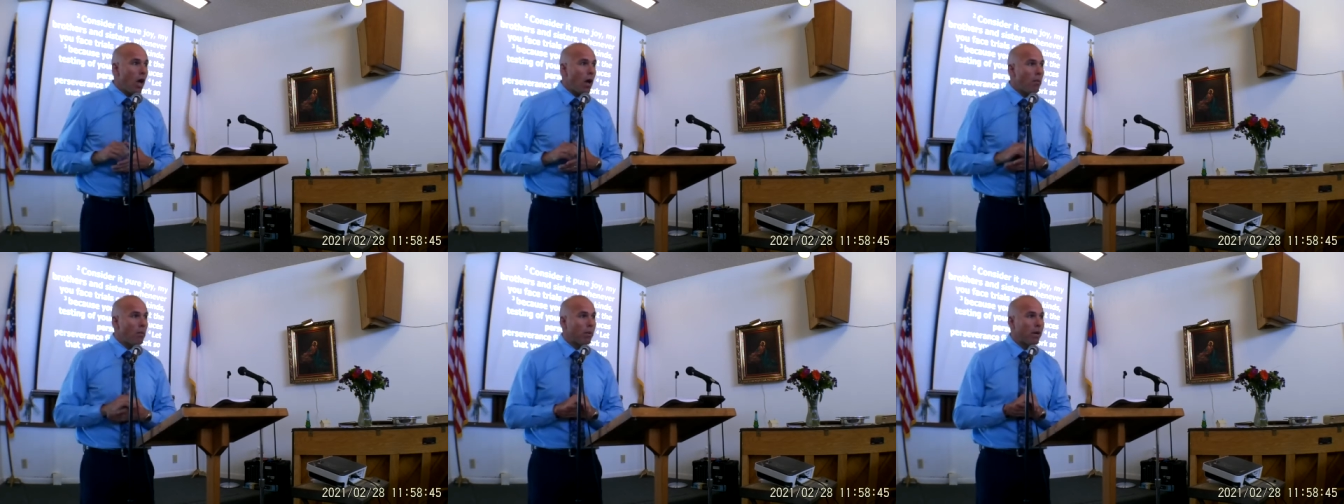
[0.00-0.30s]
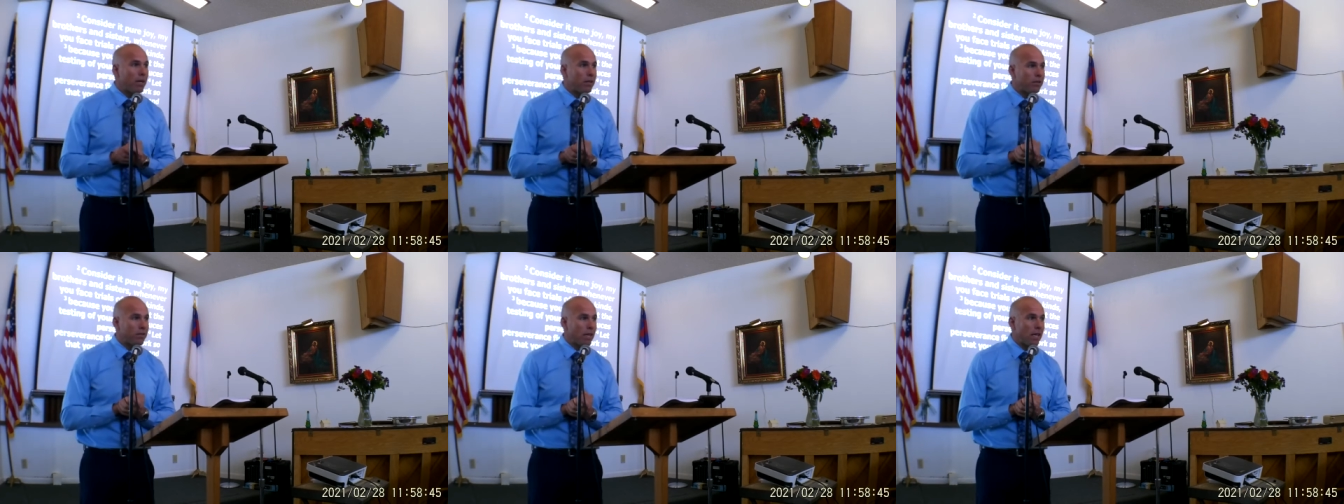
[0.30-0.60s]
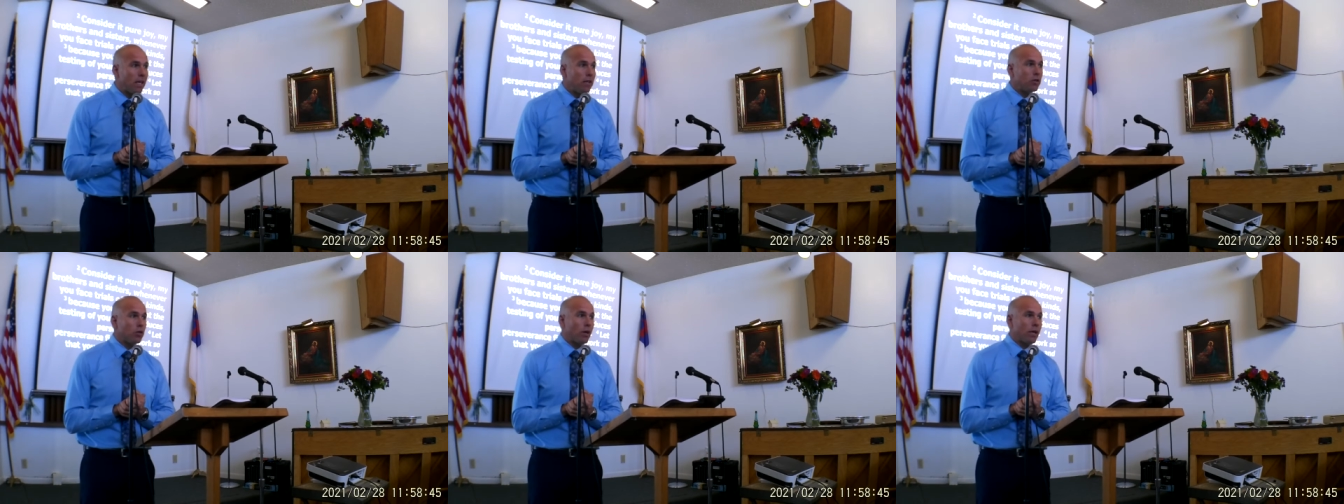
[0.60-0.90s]
But it's
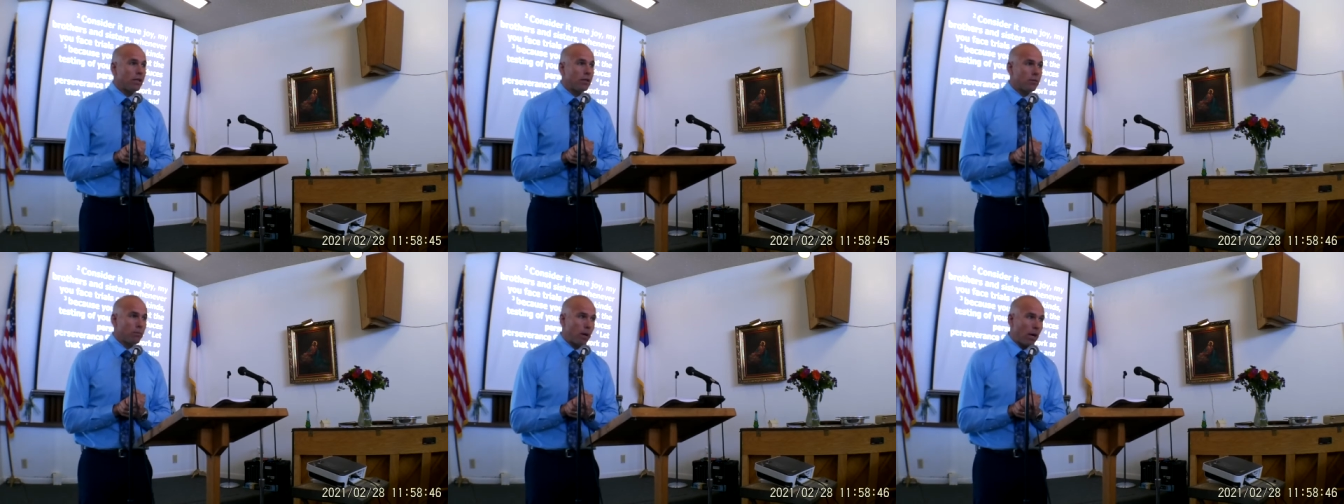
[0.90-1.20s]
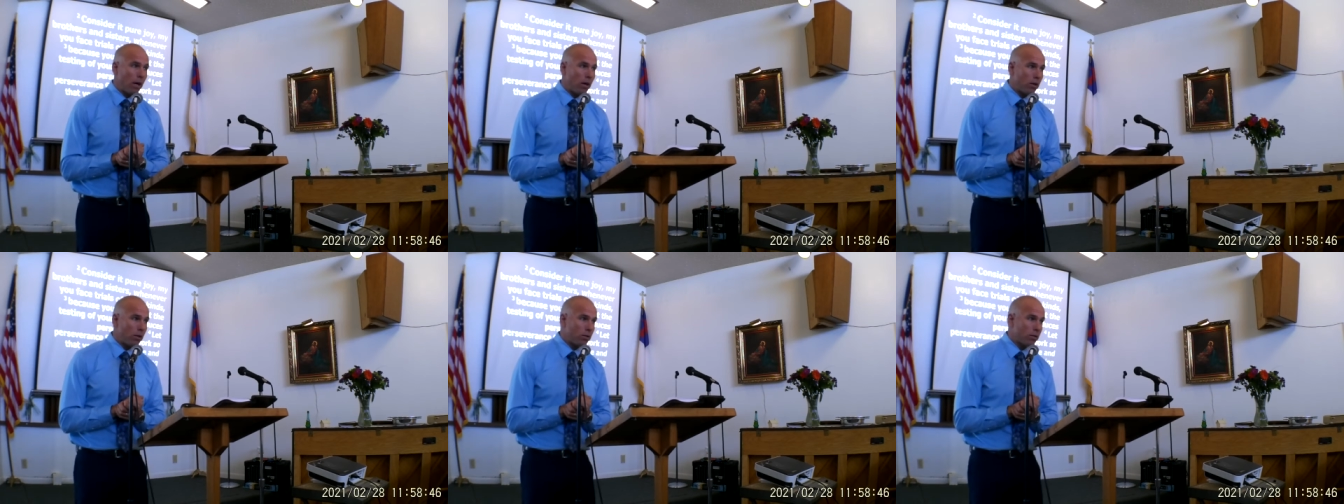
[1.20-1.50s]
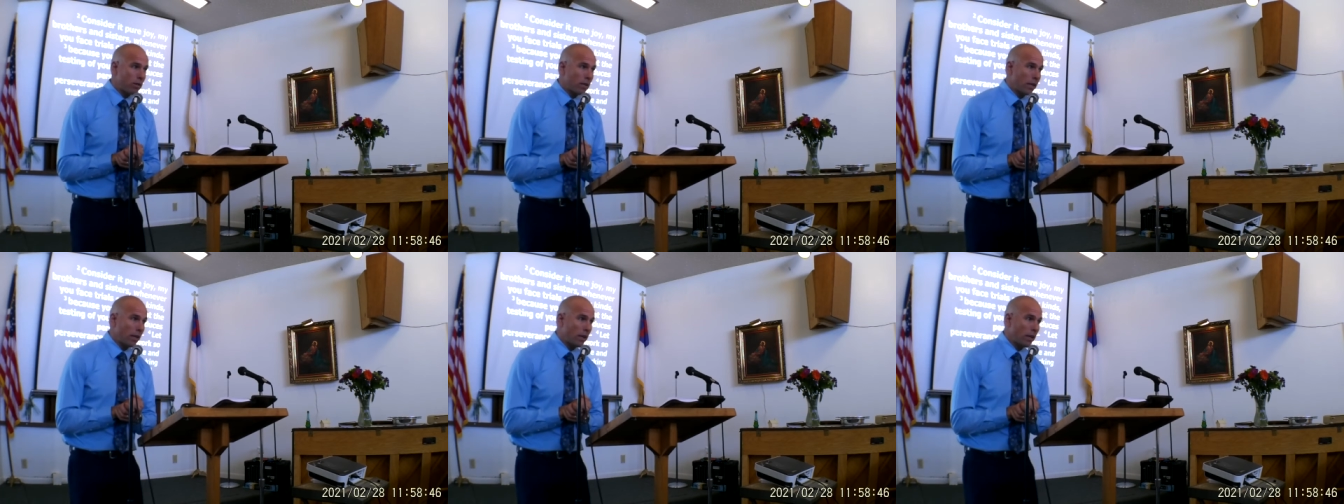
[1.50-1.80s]
in
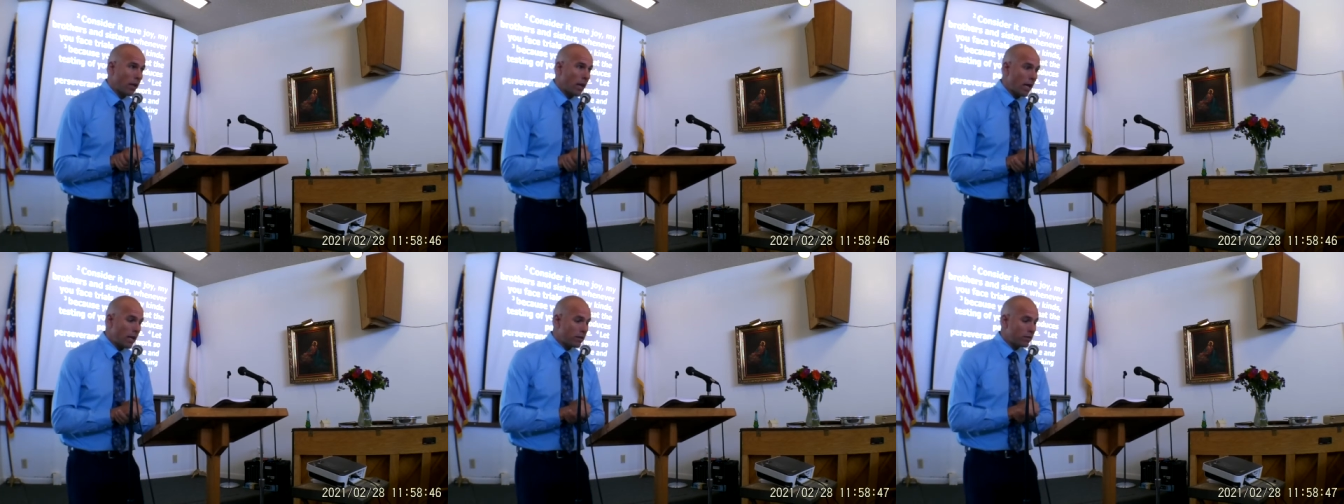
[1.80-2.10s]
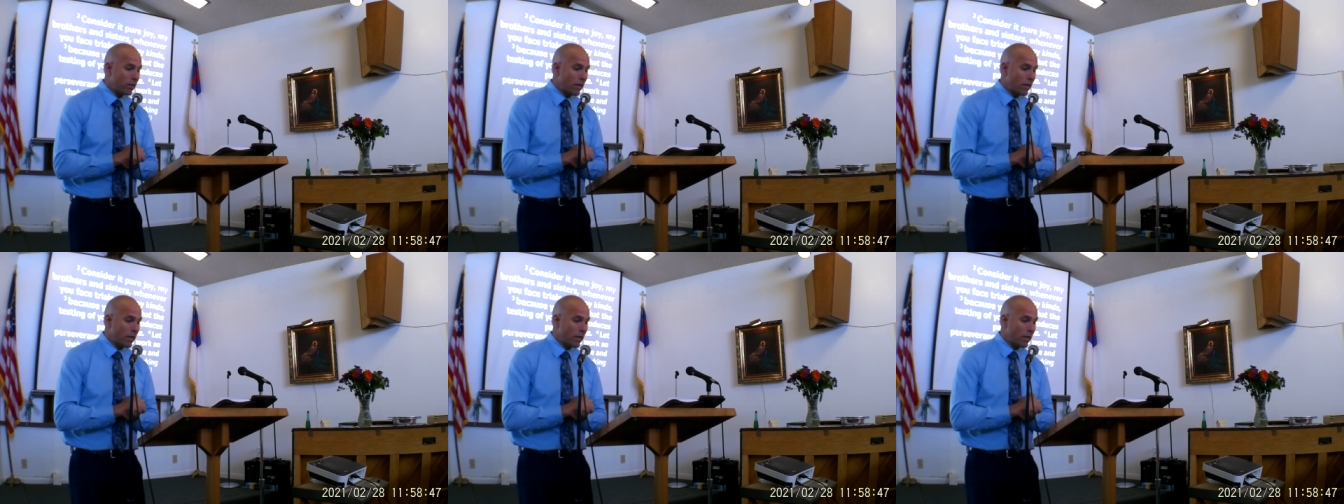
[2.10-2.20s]
transparency. It's